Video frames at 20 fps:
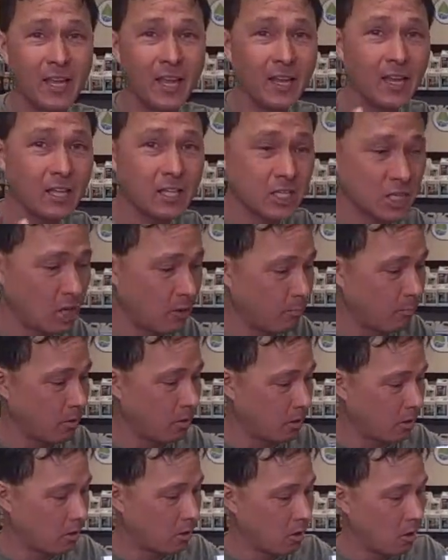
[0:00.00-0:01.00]
Take it
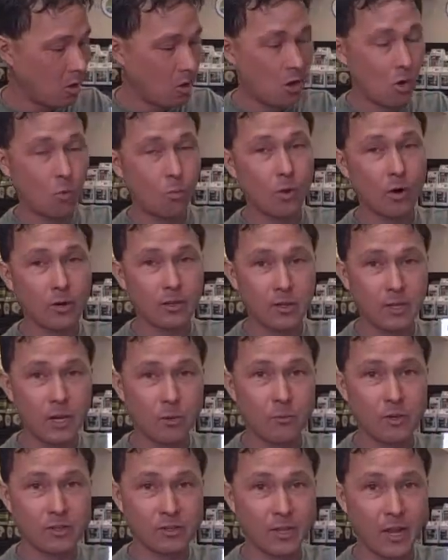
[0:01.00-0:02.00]
somewhere where it could
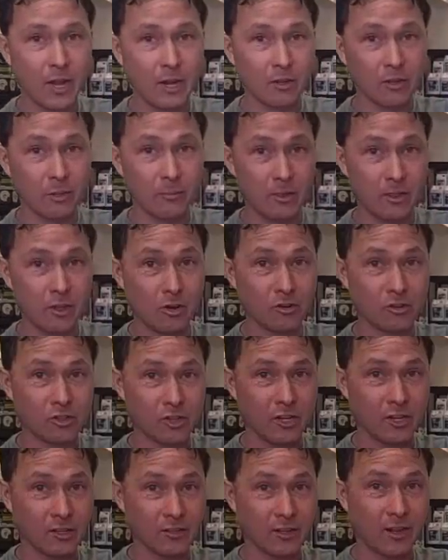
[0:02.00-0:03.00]
get recycled. I mean, there's
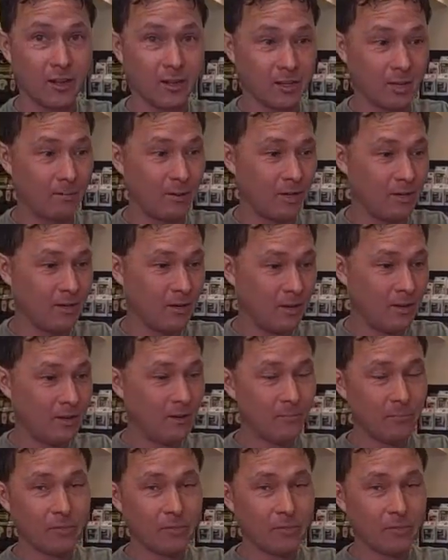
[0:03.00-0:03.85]
things like, I mean,